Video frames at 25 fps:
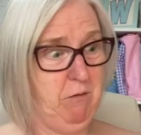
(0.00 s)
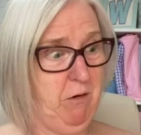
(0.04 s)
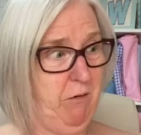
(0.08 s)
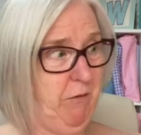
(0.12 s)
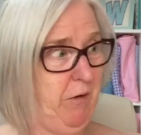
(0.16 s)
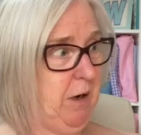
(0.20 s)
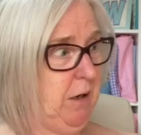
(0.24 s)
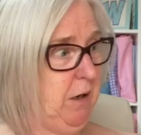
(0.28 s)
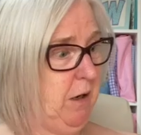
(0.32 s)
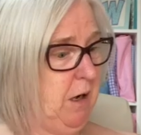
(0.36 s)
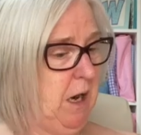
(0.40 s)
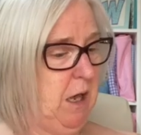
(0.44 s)
if
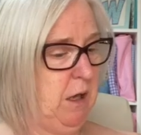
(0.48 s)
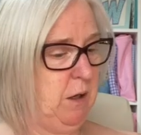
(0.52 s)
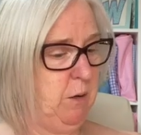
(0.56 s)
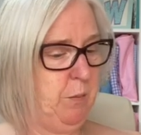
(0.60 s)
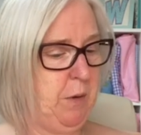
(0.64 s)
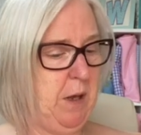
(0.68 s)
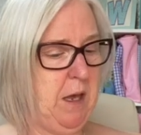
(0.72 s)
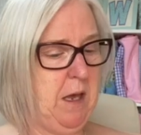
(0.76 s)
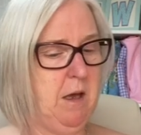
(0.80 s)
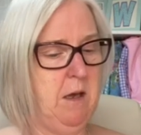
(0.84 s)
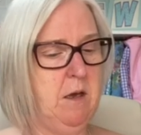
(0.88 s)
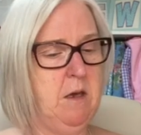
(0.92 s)
I can help
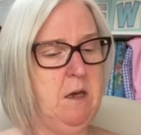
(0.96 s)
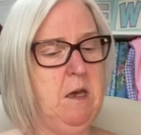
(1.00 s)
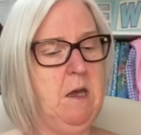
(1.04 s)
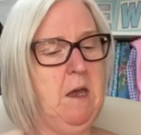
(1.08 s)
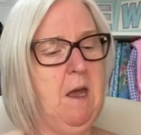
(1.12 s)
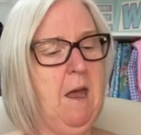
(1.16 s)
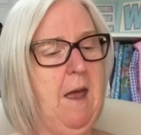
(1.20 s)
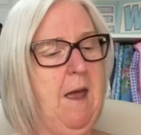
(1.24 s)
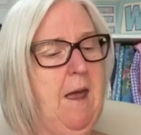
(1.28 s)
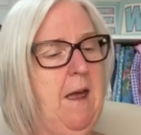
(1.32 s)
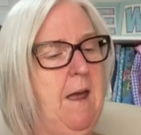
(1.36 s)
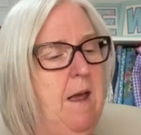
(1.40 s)
it.
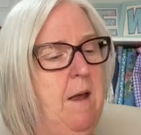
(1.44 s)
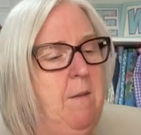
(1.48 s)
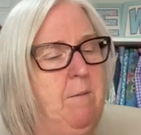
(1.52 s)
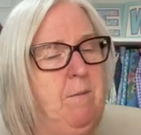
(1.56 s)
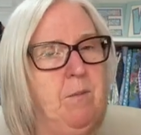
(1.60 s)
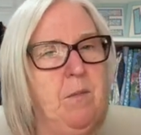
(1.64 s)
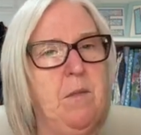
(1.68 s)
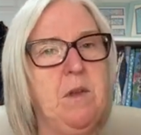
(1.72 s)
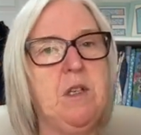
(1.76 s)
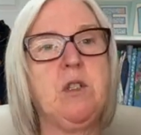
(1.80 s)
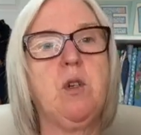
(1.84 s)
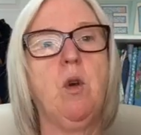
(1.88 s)
Um,
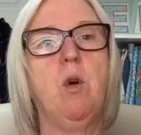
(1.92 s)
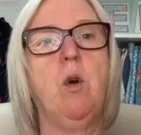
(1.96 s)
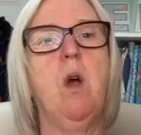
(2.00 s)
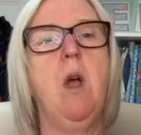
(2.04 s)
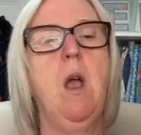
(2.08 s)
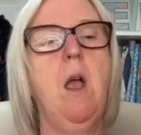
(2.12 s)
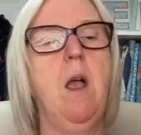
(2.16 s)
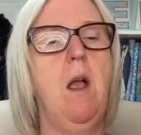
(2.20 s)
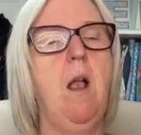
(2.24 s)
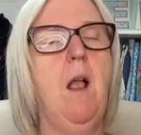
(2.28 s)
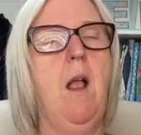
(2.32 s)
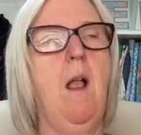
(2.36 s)
so
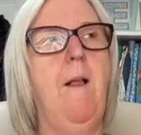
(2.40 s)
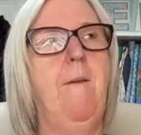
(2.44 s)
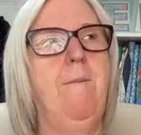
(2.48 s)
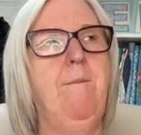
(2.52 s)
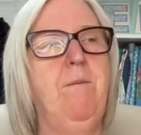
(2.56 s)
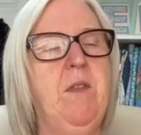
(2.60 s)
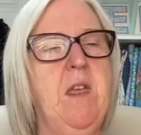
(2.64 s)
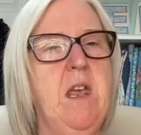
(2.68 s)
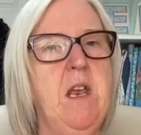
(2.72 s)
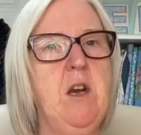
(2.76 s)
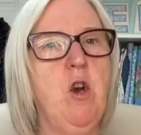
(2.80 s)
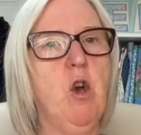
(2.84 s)

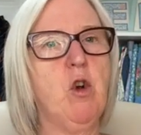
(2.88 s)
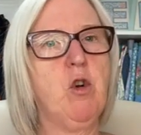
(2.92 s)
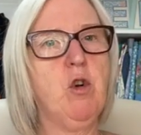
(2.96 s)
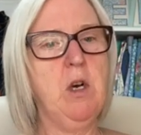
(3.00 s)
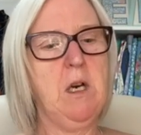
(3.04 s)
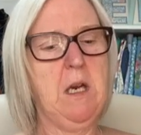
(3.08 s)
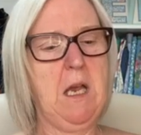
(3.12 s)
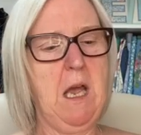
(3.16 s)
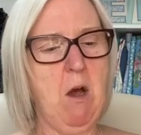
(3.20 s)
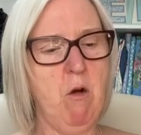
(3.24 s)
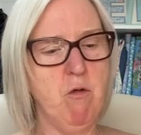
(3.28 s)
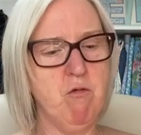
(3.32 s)
they're not going
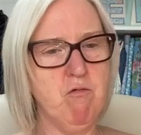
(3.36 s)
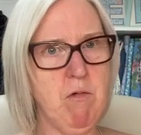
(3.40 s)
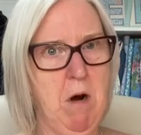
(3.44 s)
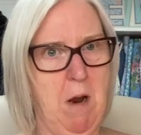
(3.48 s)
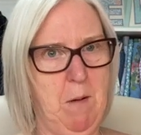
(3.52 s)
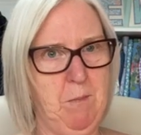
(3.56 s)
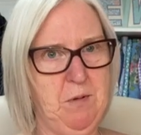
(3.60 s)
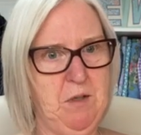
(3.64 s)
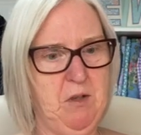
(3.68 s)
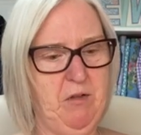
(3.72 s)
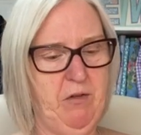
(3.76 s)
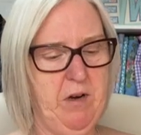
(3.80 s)
to get
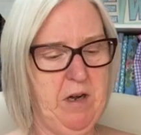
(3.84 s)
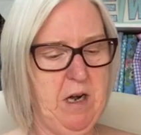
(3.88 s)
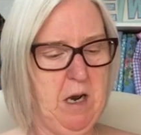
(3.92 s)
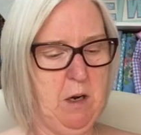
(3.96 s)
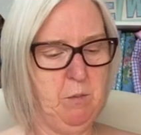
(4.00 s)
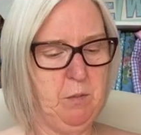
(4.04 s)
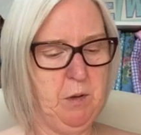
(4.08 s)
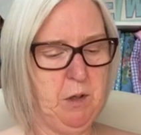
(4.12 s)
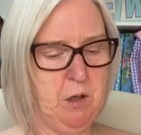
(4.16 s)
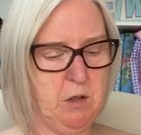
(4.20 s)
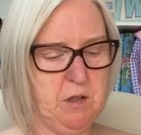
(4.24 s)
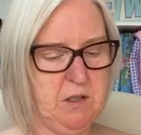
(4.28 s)
unwrapped for now
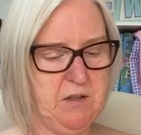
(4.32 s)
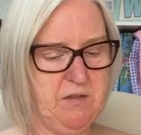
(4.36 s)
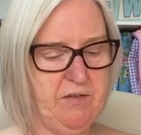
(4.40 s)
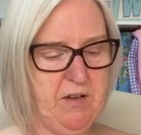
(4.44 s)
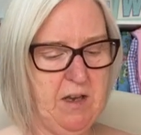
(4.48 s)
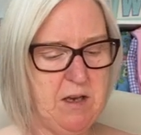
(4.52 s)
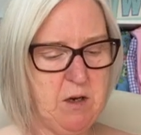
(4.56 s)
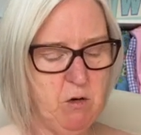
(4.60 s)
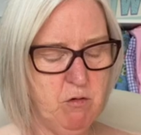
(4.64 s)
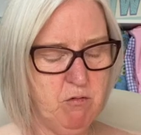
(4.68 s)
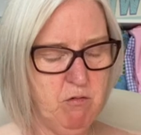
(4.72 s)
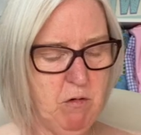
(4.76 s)
because if
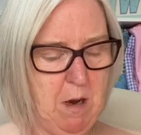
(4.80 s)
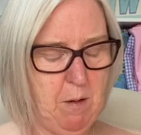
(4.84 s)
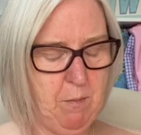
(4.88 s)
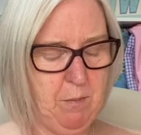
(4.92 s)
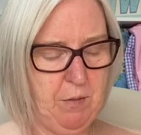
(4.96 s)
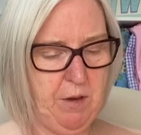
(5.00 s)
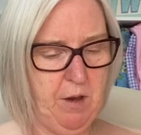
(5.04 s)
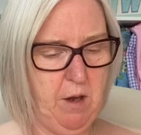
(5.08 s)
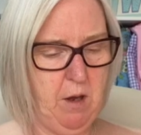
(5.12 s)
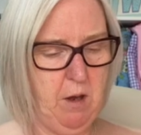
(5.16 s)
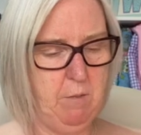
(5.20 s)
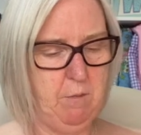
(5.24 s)
I unwrap
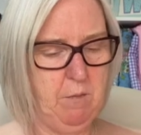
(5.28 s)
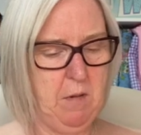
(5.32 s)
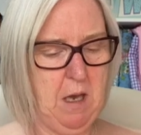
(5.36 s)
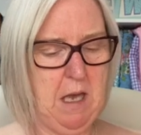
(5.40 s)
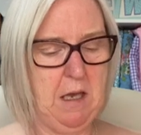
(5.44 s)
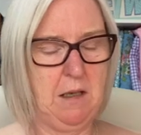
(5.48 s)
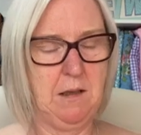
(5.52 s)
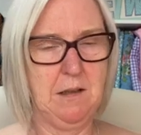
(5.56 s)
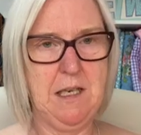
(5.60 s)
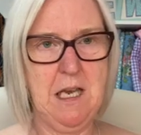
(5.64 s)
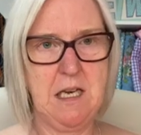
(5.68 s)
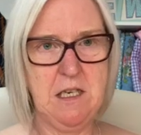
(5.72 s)
them,
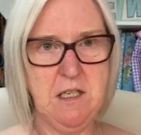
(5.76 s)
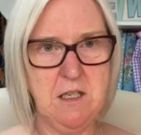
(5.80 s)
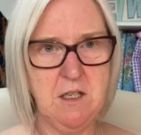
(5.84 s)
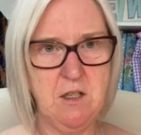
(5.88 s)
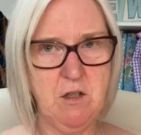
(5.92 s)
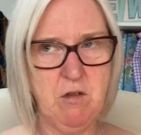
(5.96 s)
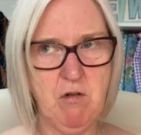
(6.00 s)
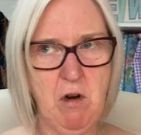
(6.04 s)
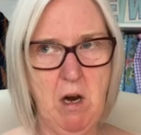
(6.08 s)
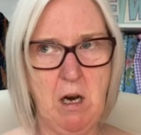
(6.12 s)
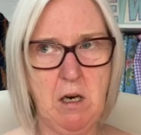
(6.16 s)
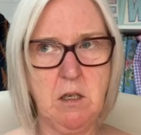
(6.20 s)
I'll get
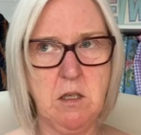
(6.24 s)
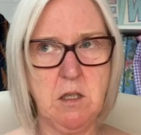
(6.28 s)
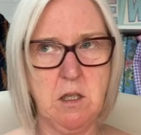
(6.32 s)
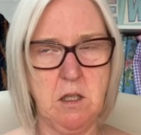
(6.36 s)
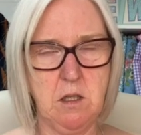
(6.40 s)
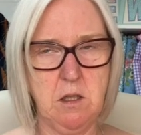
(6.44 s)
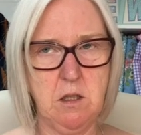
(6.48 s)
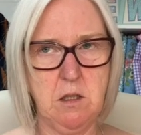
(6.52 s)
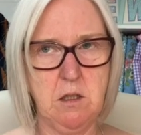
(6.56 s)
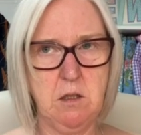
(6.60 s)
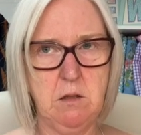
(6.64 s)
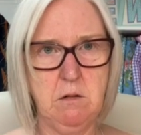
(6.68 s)

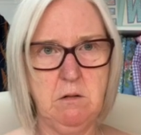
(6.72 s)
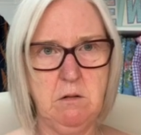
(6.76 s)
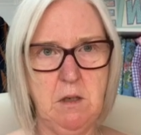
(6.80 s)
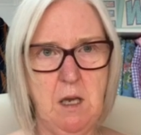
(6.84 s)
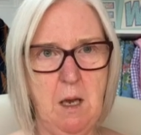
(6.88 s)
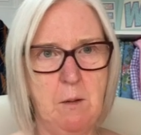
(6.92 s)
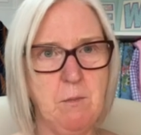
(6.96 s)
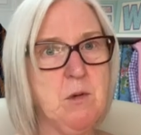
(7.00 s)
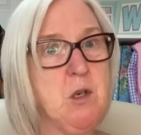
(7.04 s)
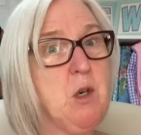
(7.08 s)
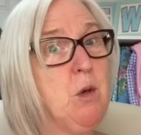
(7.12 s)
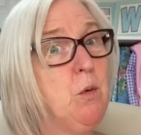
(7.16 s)
distracted.
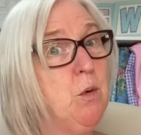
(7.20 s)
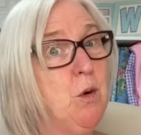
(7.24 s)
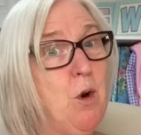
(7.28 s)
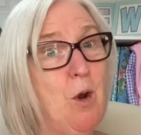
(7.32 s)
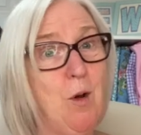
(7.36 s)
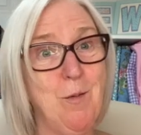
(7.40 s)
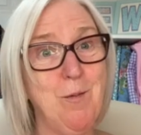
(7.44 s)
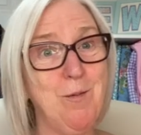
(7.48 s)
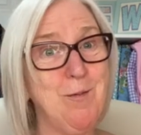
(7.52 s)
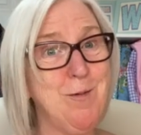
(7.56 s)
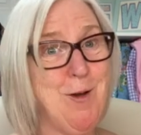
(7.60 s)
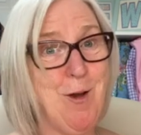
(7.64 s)
I'm sure
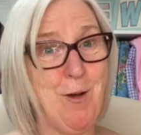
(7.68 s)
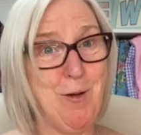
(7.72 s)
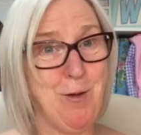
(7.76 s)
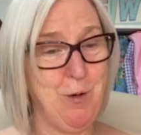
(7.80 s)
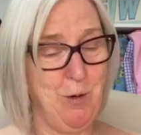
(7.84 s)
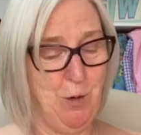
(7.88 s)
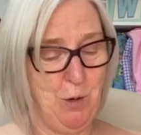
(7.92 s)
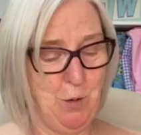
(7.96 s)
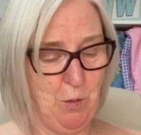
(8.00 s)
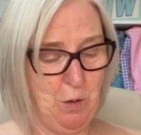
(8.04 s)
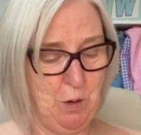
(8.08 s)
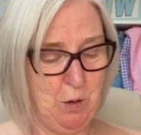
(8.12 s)
not, not the
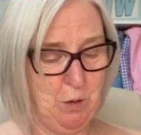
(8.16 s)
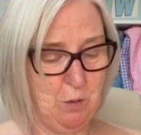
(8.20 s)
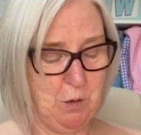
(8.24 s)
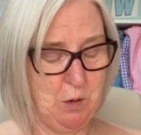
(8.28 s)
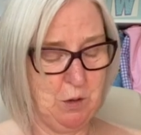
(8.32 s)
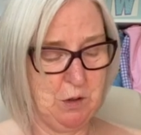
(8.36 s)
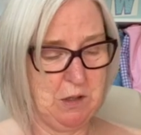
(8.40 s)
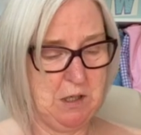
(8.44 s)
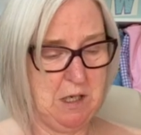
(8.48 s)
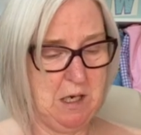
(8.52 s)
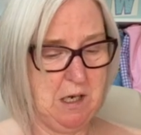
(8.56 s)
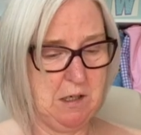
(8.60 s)
only one who
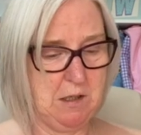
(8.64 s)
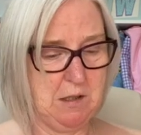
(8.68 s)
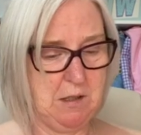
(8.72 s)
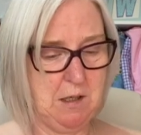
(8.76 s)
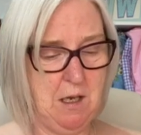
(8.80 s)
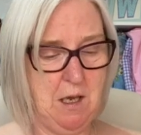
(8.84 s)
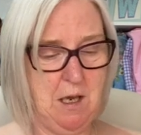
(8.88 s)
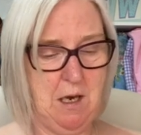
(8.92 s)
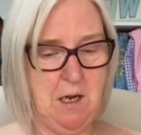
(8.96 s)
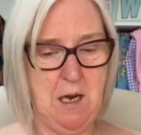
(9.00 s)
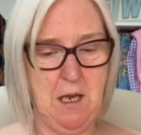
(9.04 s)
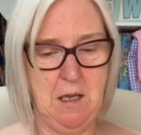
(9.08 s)
does this.
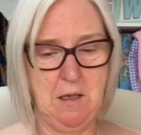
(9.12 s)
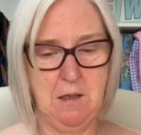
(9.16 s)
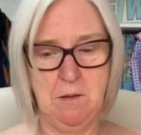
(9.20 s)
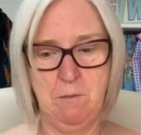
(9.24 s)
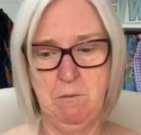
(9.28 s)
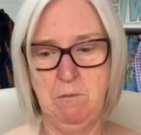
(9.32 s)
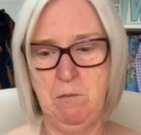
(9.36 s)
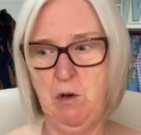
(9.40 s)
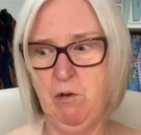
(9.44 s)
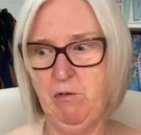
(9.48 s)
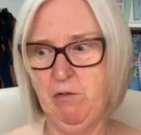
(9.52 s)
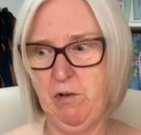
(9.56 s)
And I'll
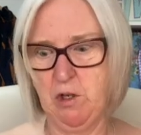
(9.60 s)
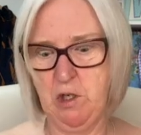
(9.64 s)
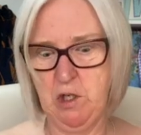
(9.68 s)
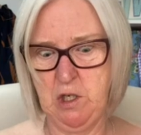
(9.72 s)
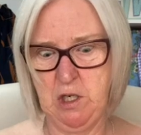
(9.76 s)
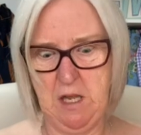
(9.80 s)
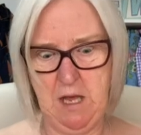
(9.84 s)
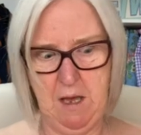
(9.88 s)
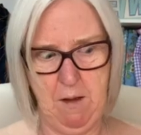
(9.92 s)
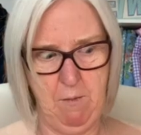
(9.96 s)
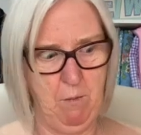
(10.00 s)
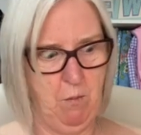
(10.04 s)
move on to
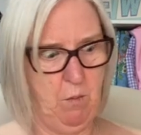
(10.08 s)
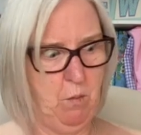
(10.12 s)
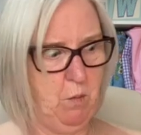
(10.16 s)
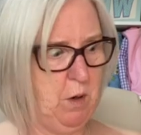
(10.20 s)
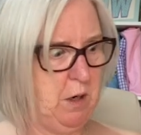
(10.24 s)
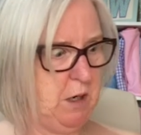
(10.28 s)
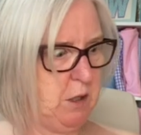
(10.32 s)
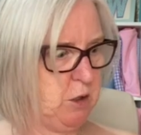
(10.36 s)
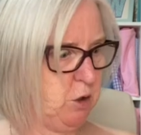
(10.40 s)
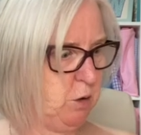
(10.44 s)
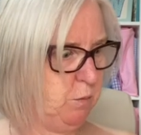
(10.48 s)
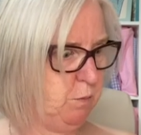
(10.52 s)
them
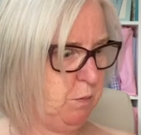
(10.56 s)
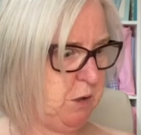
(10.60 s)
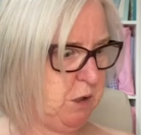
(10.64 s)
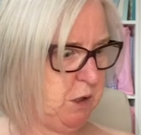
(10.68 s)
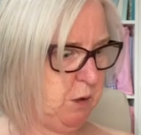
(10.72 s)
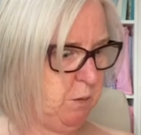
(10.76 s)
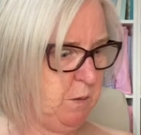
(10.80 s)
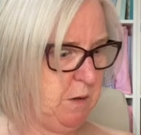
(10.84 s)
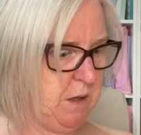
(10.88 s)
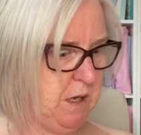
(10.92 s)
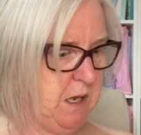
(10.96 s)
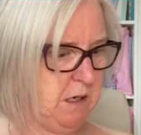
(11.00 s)
when I should be
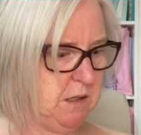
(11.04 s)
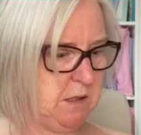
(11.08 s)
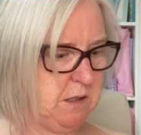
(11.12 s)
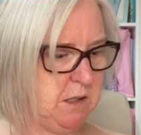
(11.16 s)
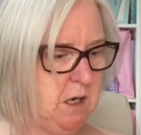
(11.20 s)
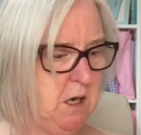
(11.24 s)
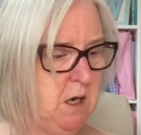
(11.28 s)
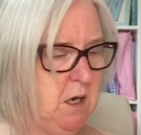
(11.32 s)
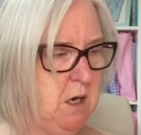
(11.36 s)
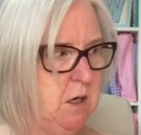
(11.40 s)
doing this.